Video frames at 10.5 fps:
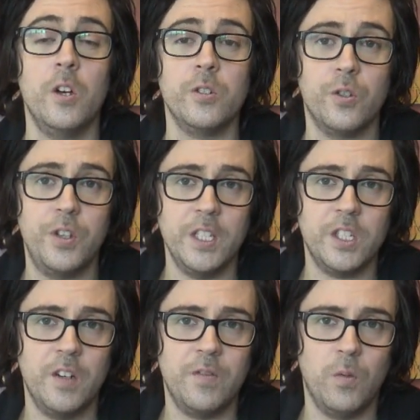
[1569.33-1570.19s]
So
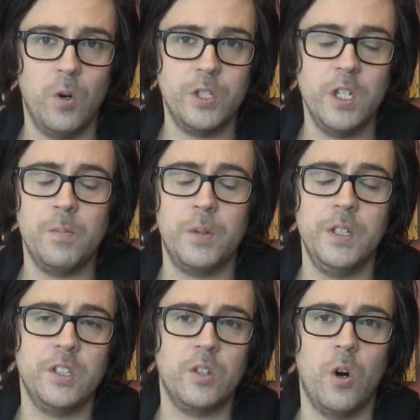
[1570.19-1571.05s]
thanks again for watching.
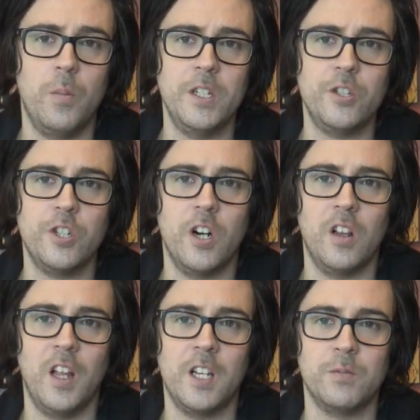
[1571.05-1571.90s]
Please comment,
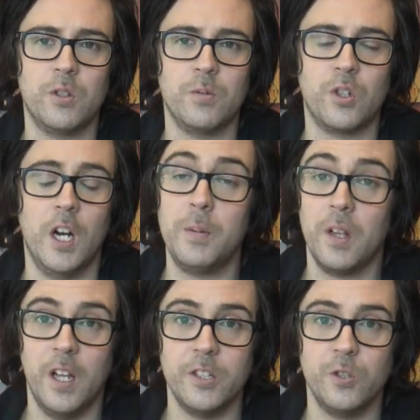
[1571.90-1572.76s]
share, like and subscribe.
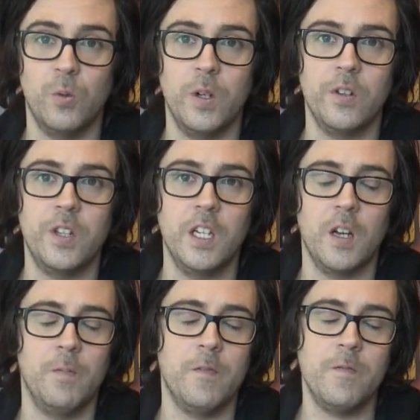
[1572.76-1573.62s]
Let us know what you
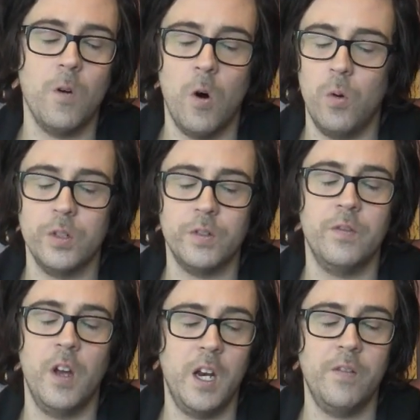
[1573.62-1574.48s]
think. I'm always
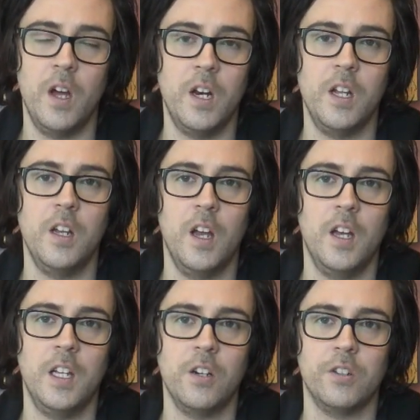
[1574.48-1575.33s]
very
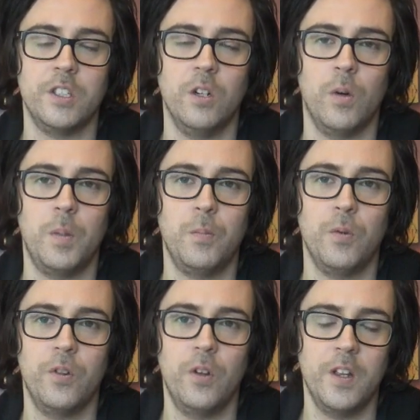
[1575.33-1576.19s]
eager to hear what
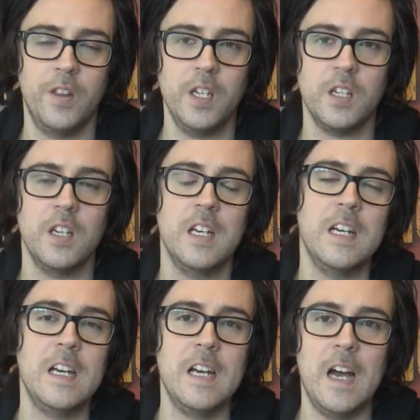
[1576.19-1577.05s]
people think.
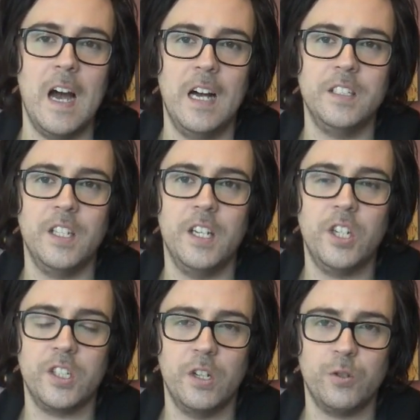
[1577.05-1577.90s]
And
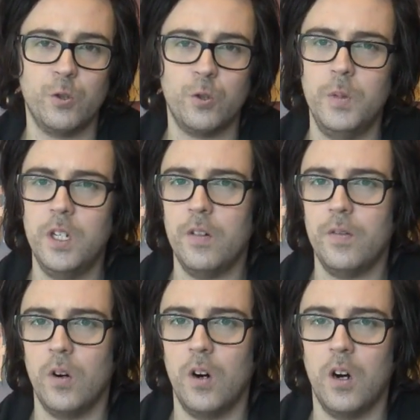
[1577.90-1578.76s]
check us out on social media
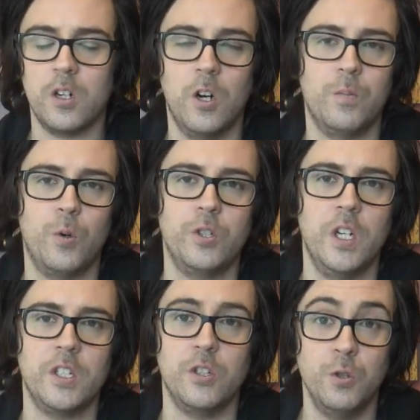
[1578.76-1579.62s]
for our current
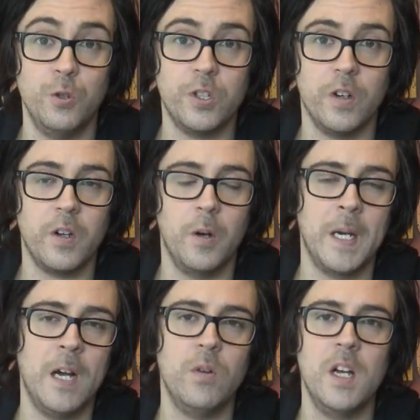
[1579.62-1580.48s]
projects and new stuff
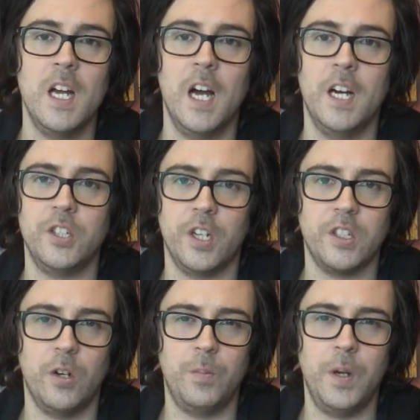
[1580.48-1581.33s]
coming out. And check
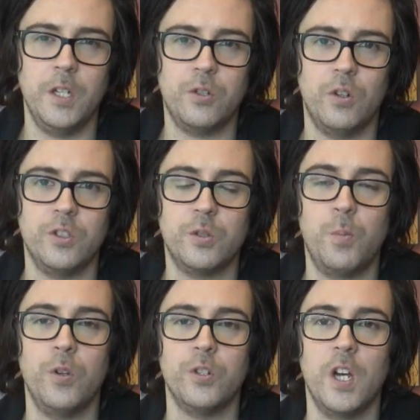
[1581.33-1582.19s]
us out on Patreon to
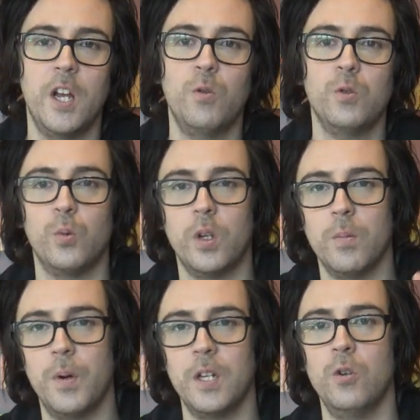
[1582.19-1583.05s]
support the channel so we
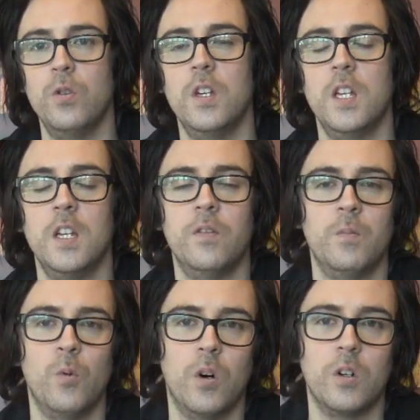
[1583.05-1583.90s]
can bring you
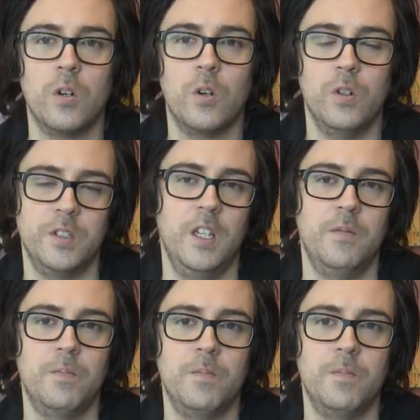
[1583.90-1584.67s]
even more content.